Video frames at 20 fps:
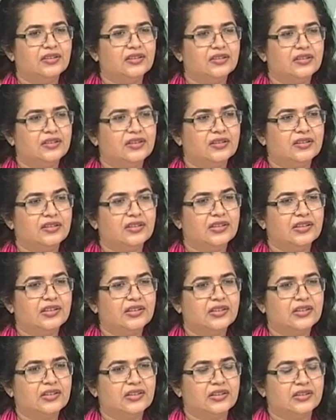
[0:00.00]

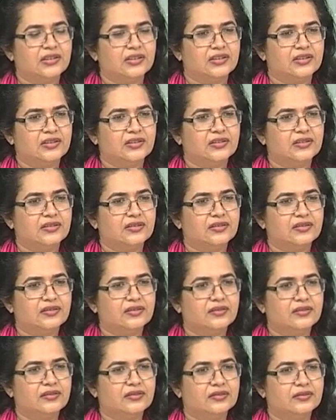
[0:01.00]

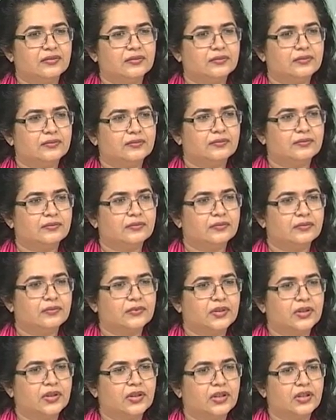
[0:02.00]

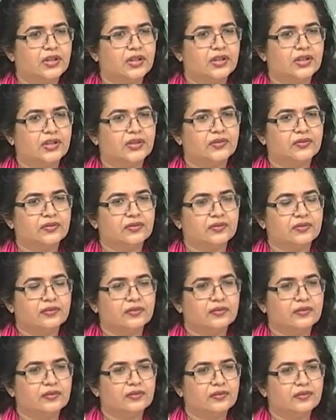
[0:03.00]

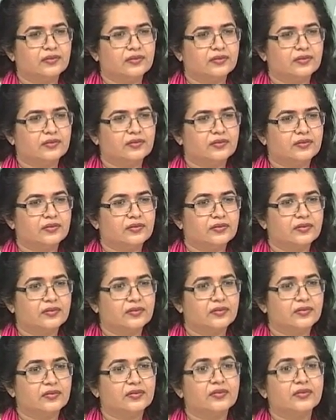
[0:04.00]

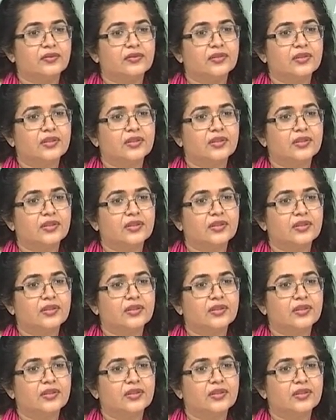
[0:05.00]
(silence)